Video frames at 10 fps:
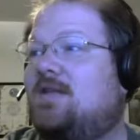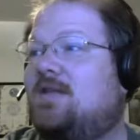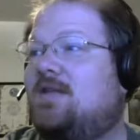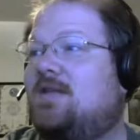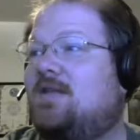Like
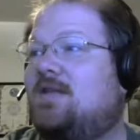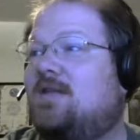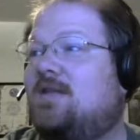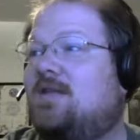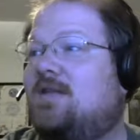
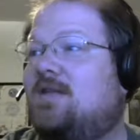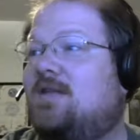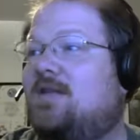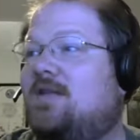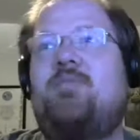on a 10 plus,
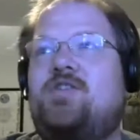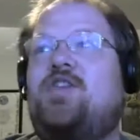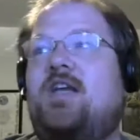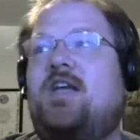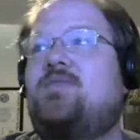she gets
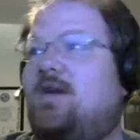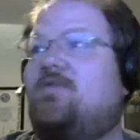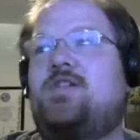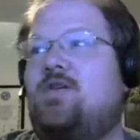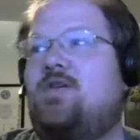whatever she's going for.